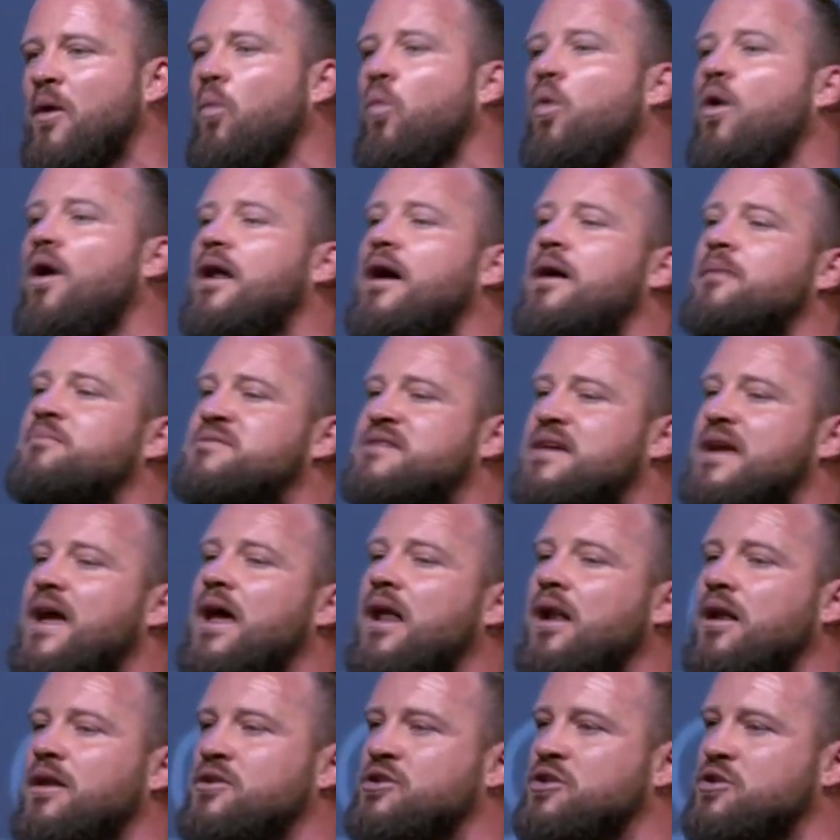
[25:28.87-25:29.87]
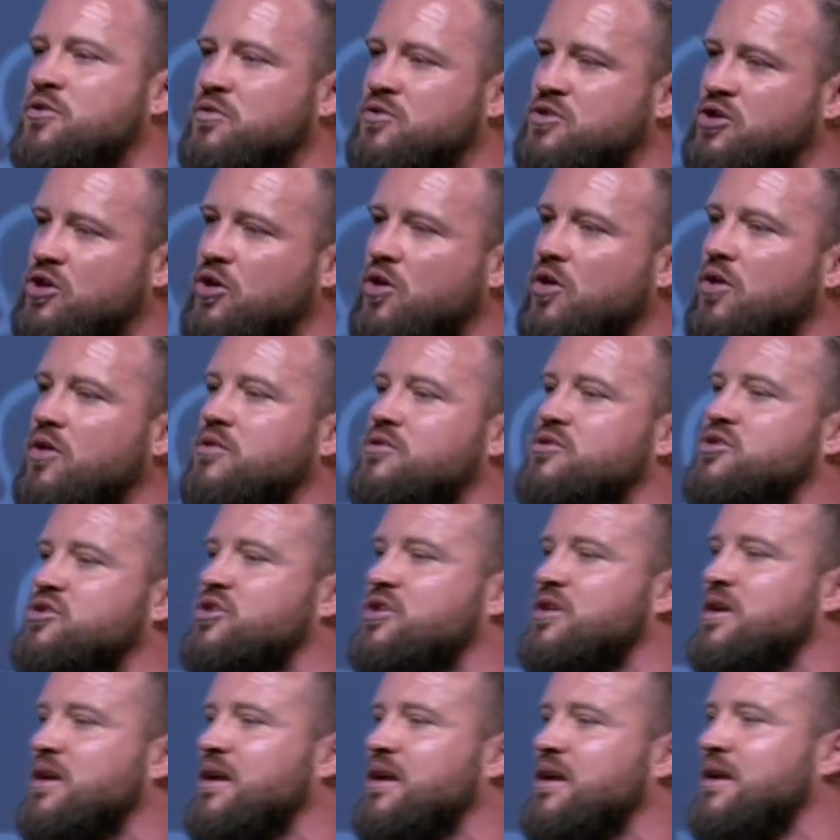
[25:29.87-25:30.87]
What I'm telling you, church,
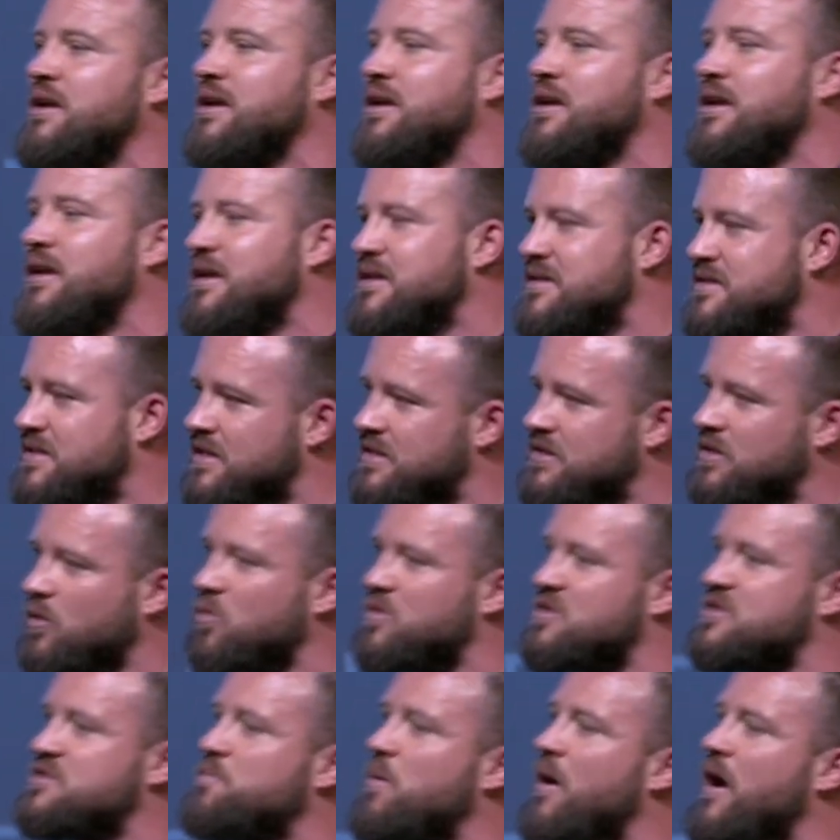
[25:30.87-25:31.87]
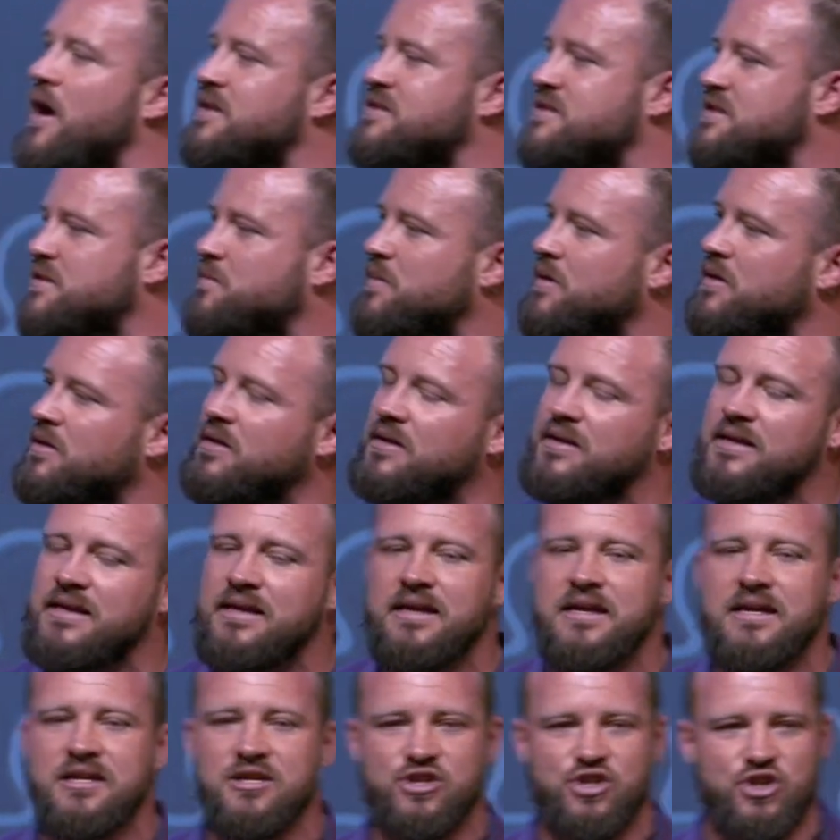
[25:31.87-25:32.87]
is that the responsibility
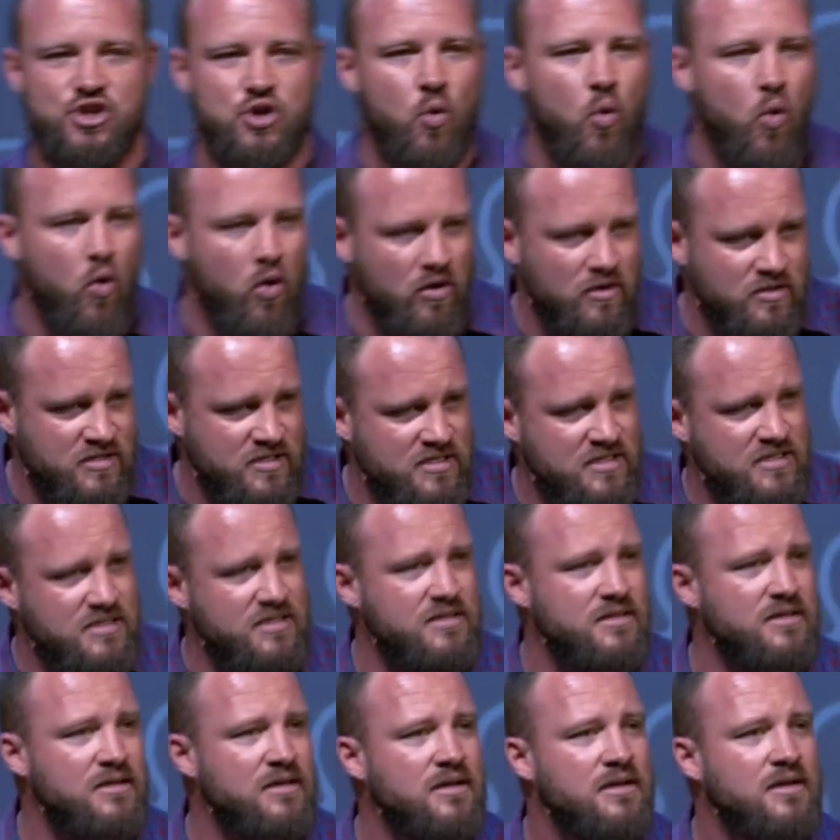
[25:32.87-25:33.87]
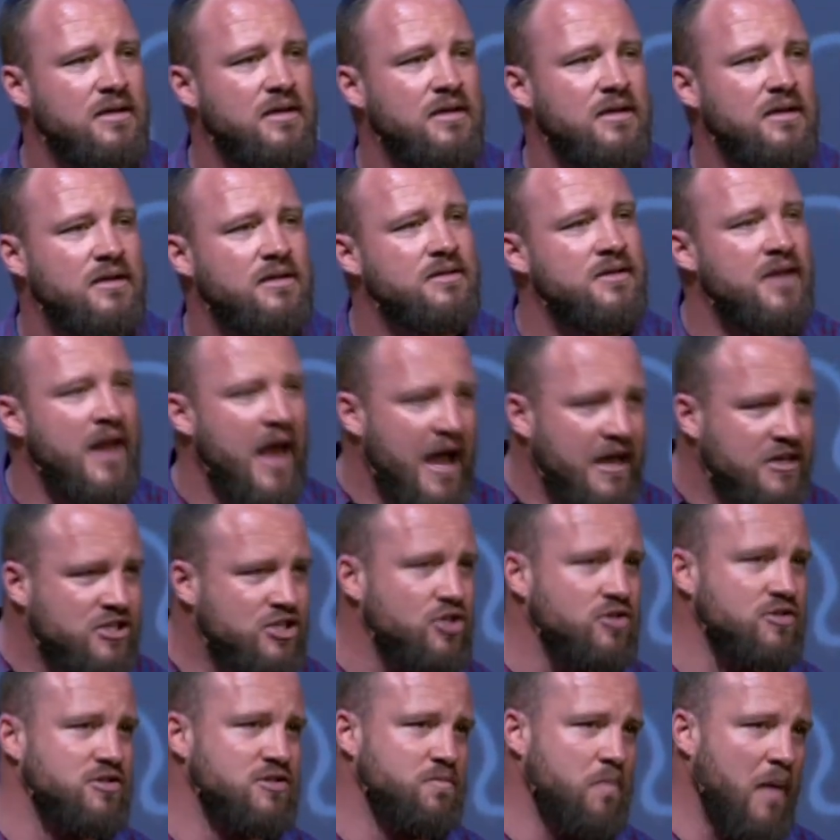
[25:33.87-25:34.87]
is yours, not
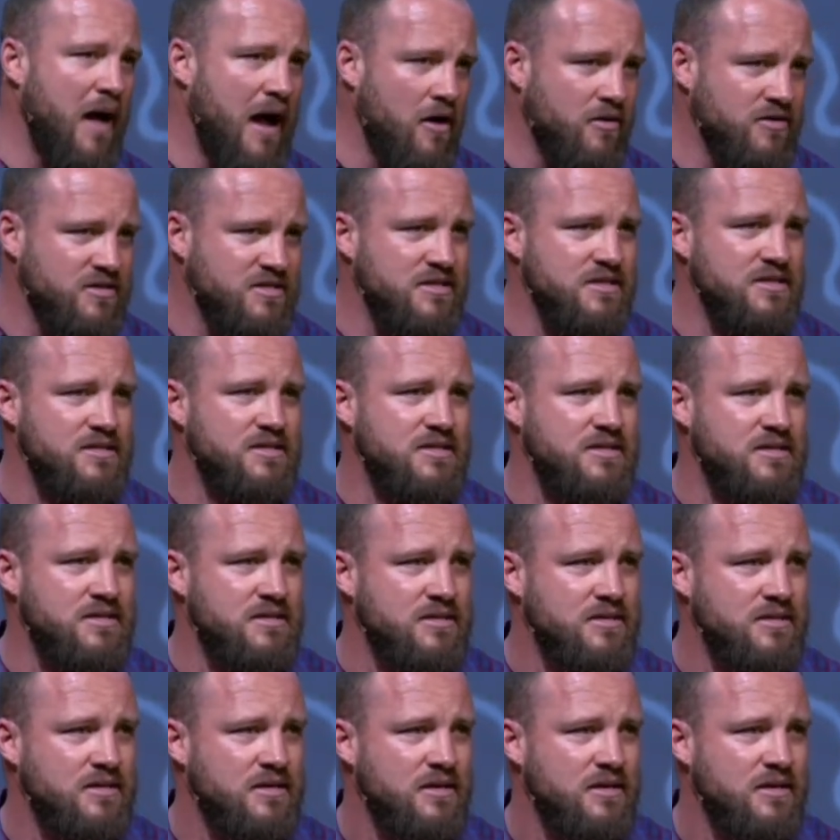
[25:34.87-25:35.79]
your spouse's,